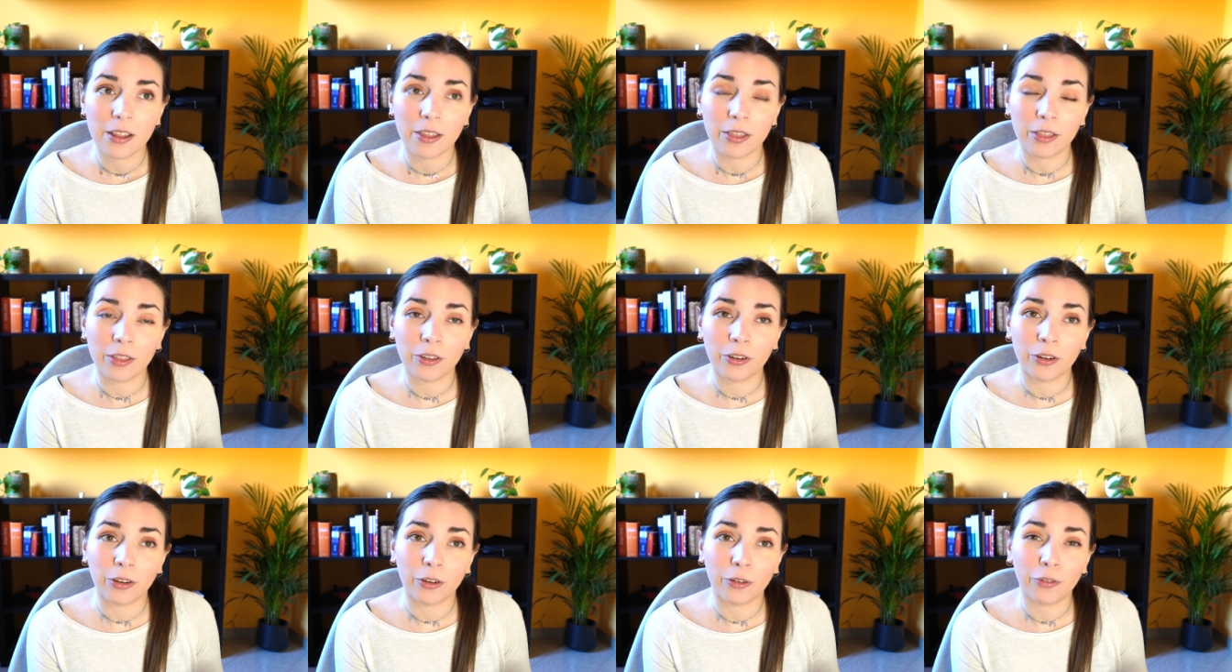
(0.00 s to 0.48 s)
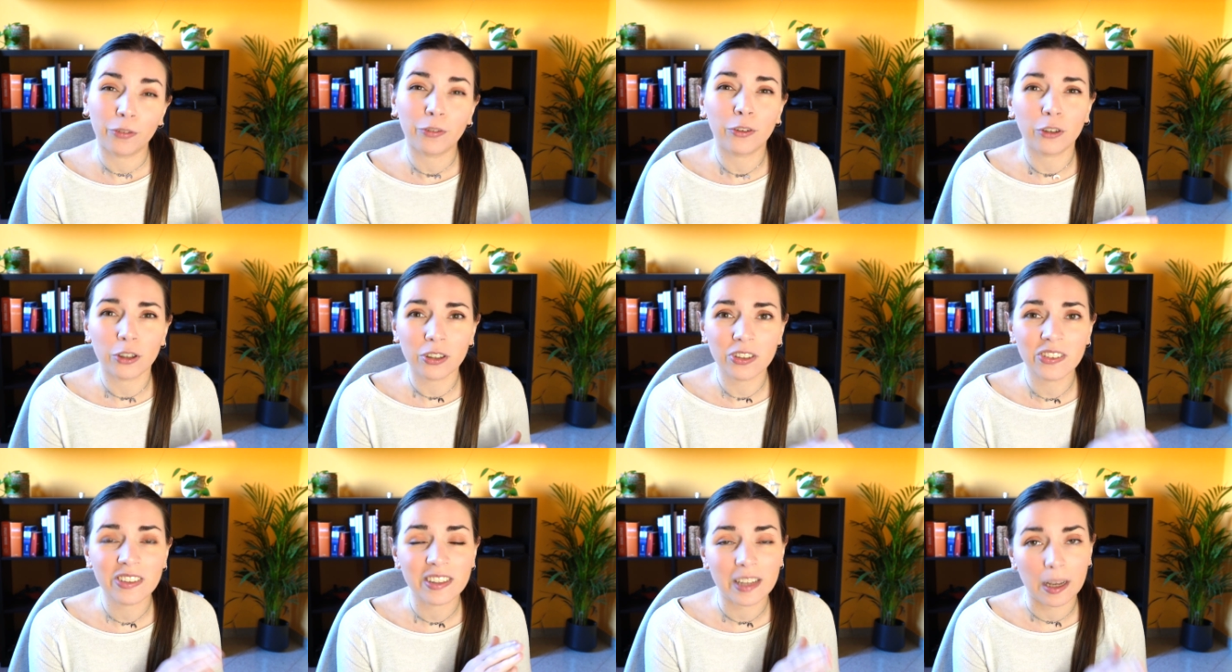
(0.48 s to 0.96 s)
The
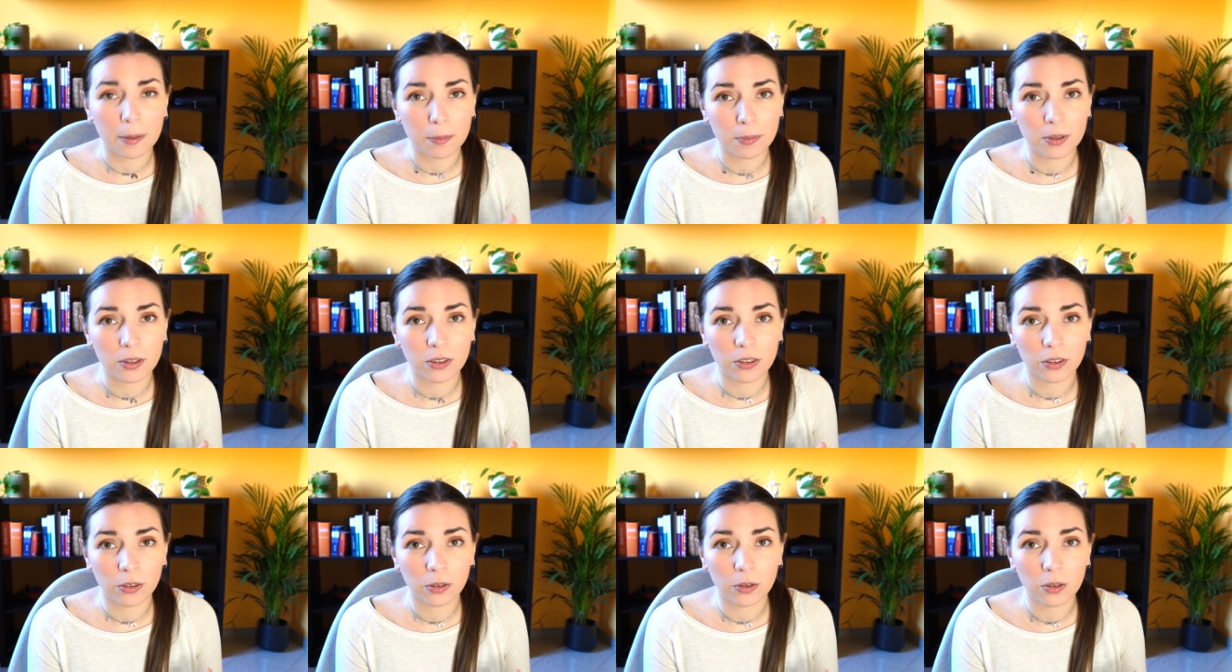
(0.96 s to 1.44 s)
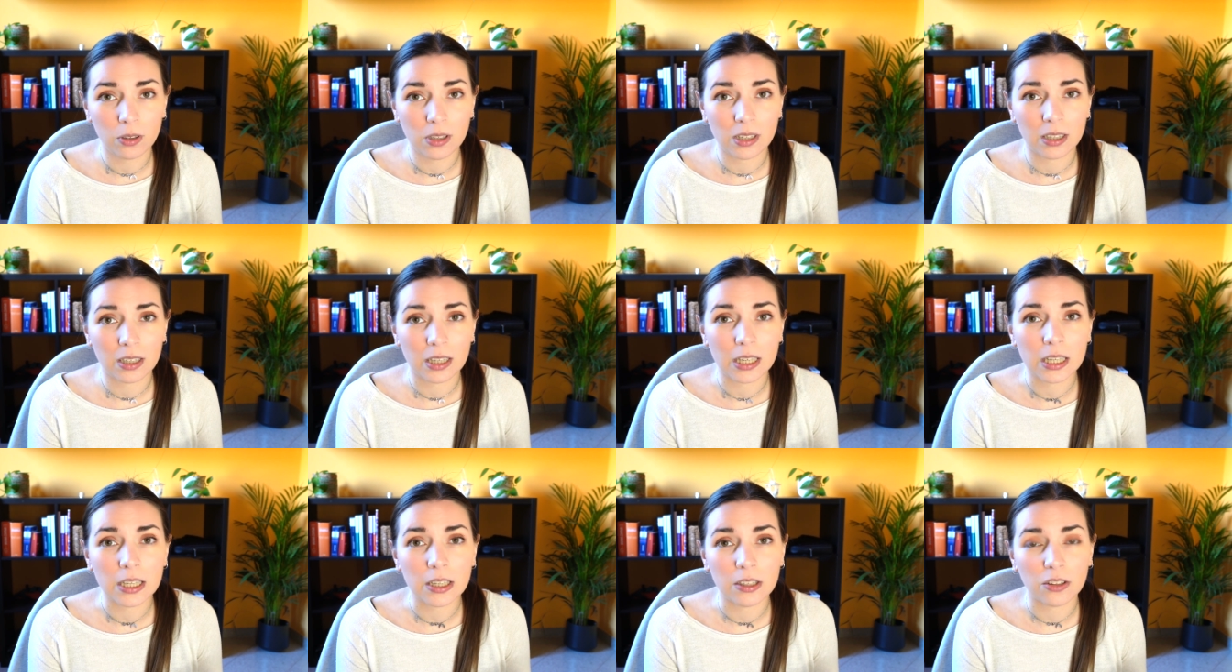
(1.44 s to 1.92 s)
first episode
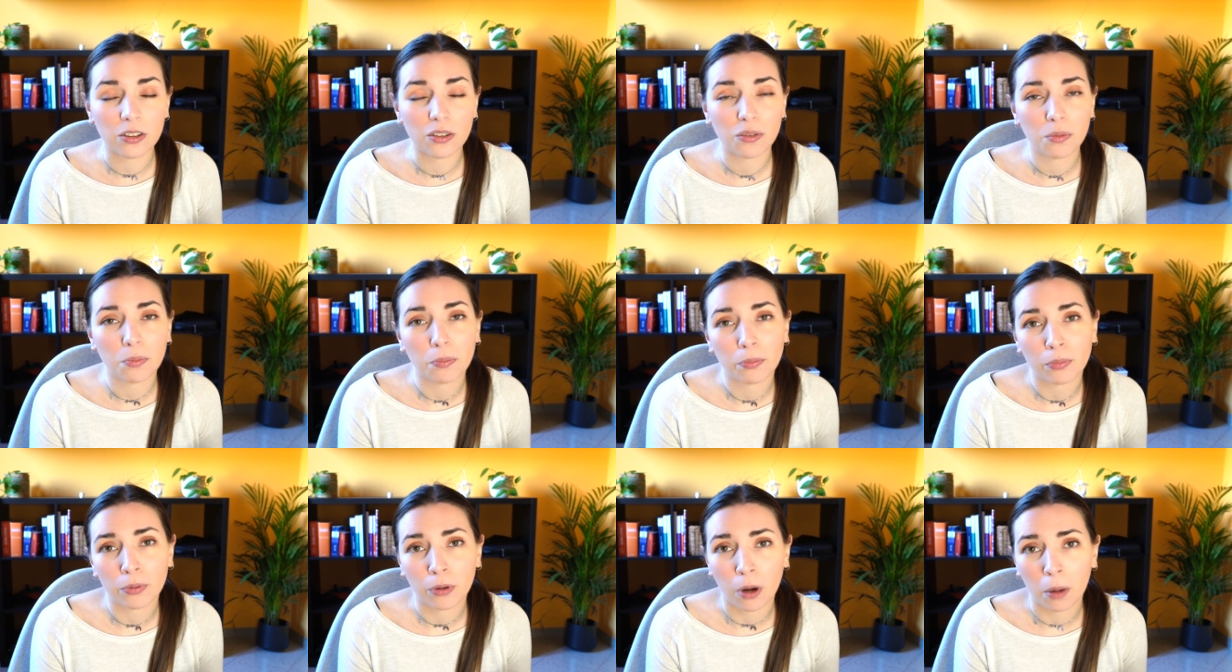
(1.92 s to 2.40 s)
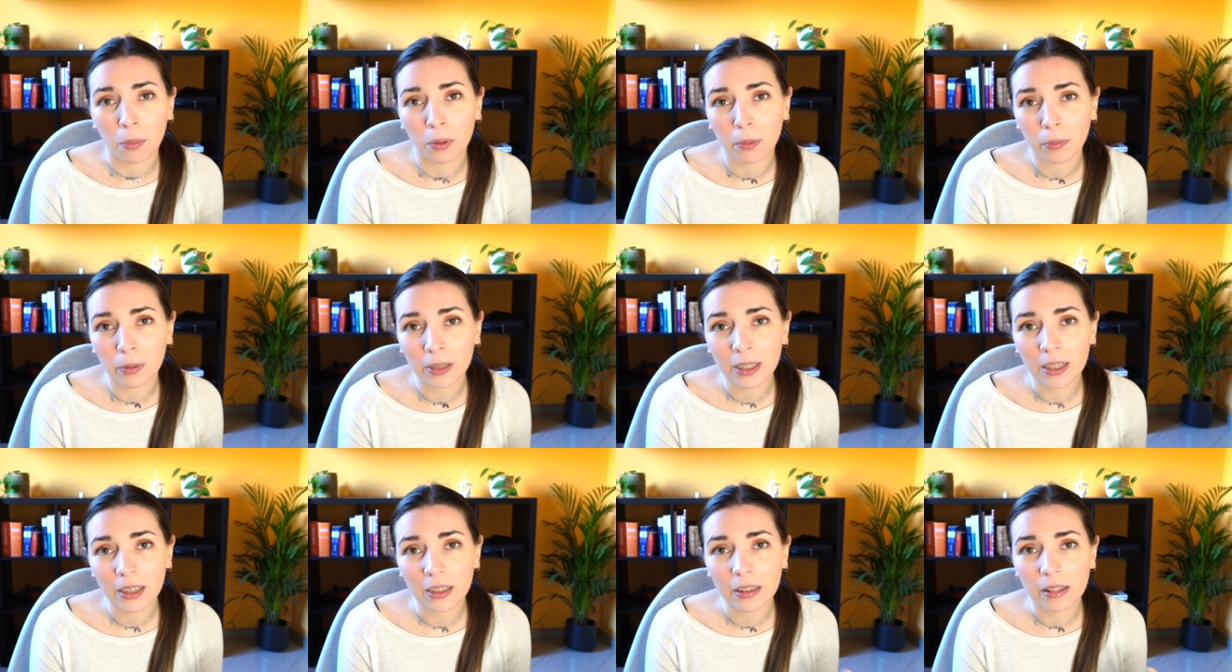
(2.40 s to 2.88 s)
is
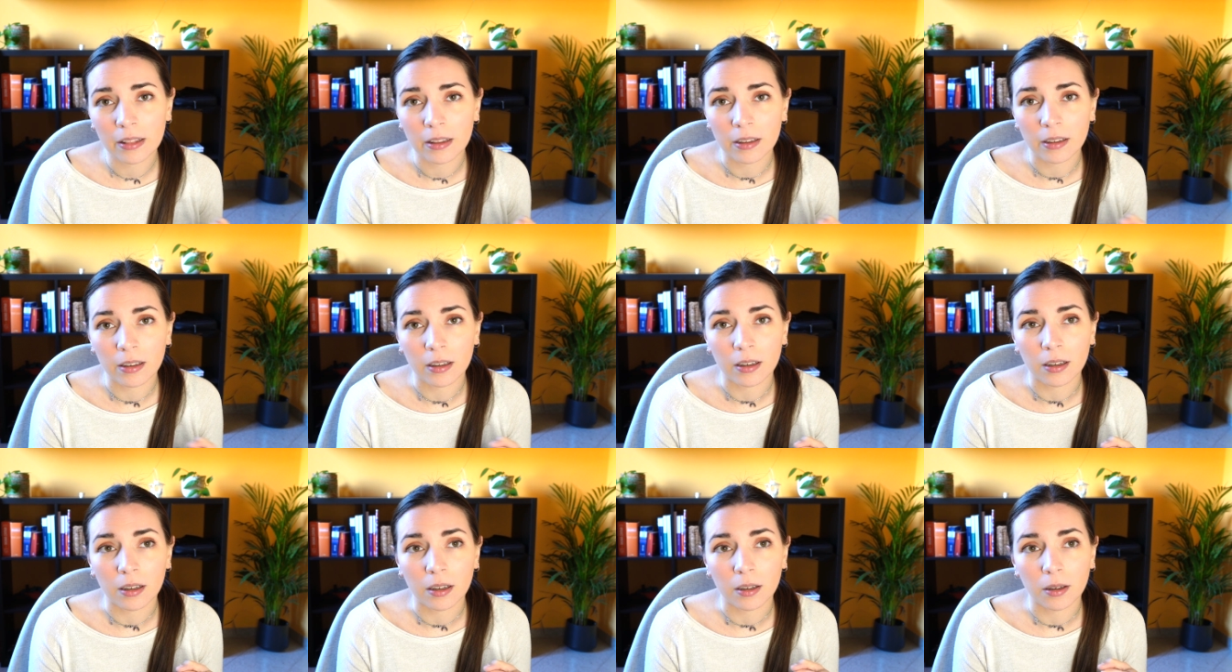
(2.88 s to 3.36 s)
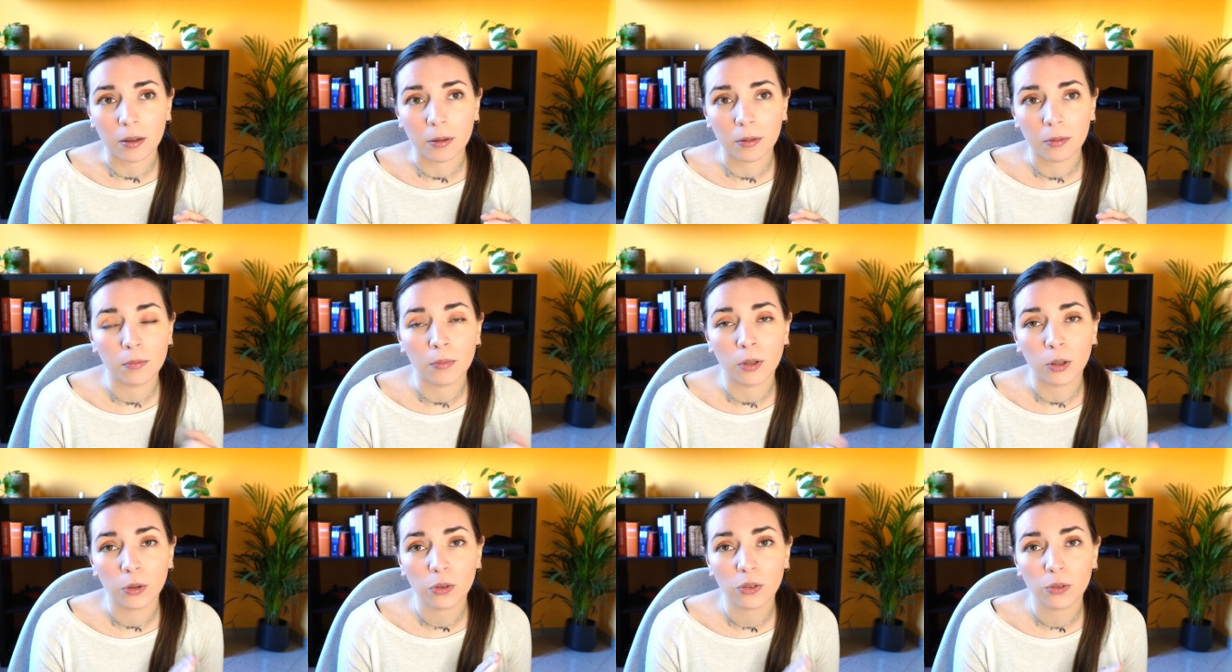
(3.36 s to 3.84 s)
probably the
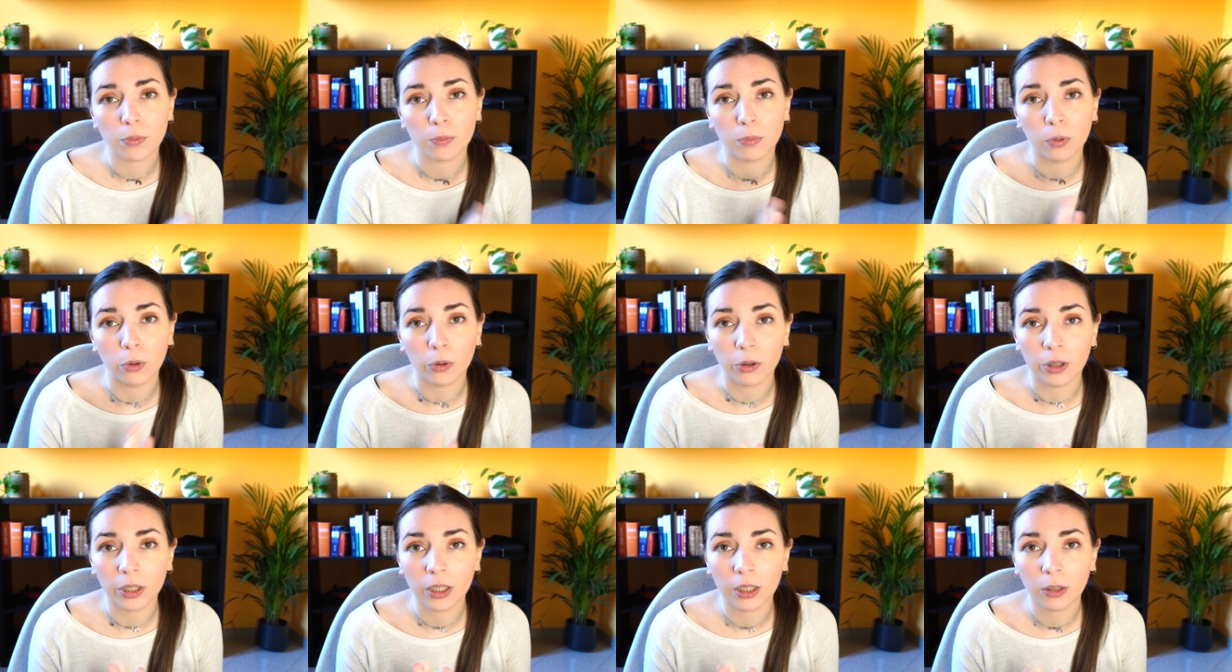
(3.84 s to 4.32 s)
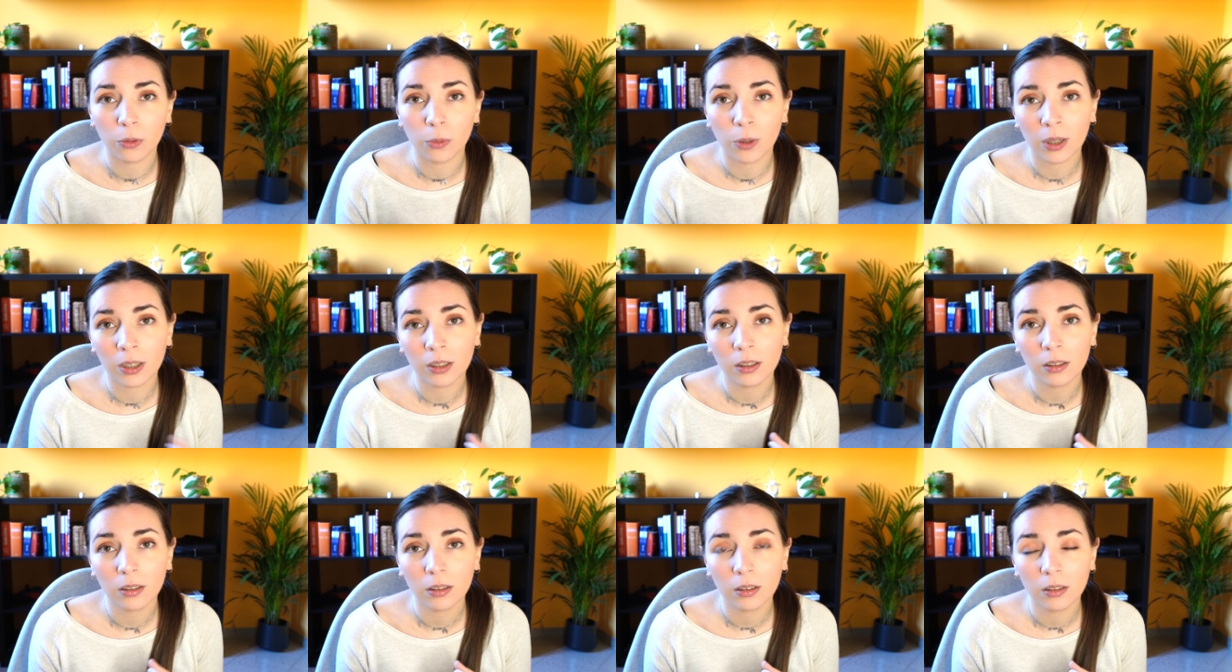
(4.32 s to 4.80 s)
most boring
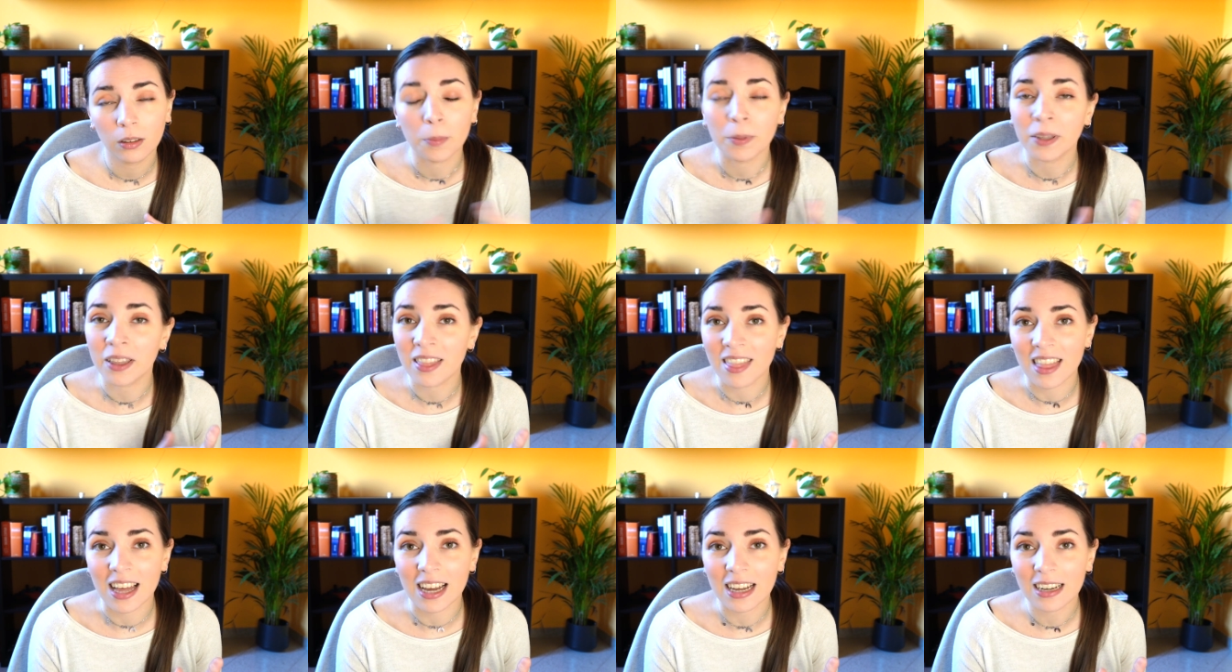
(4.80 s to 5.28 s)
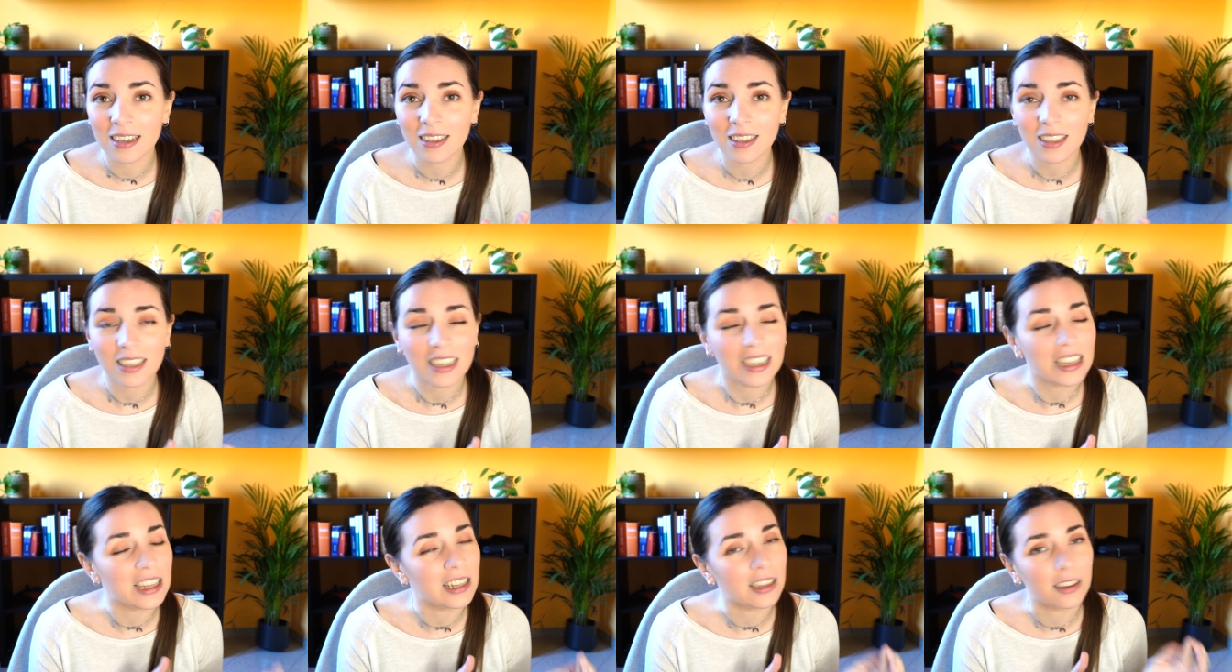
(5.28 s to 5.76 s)
one, but then
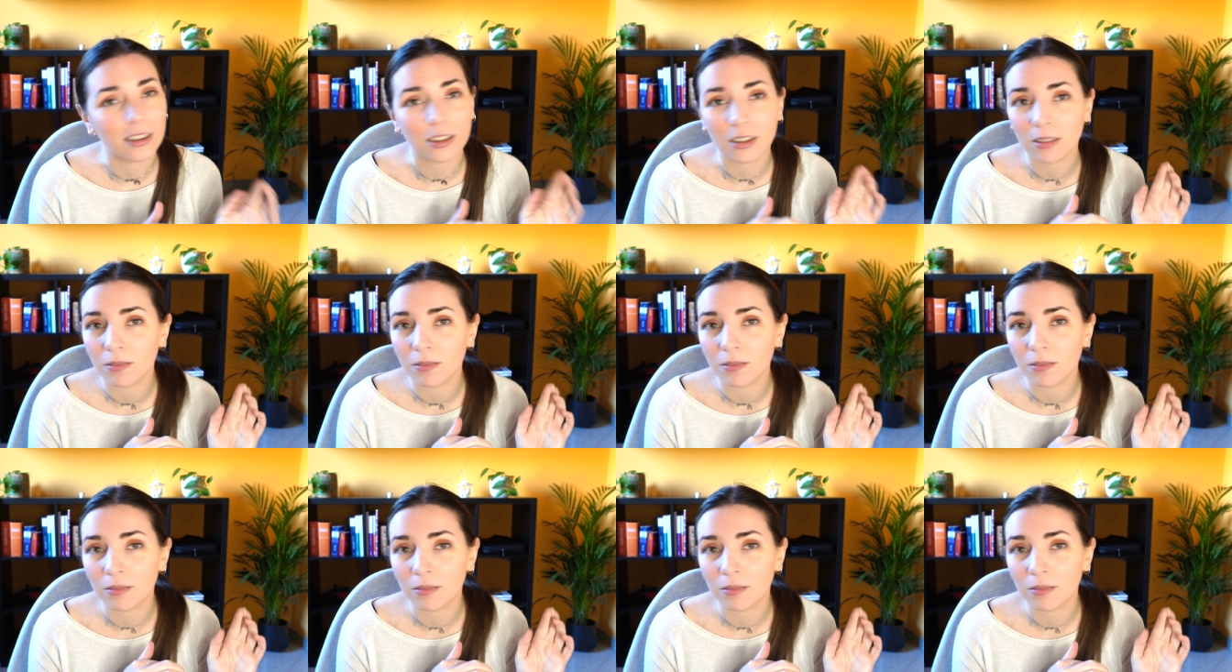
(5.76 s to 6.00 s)
it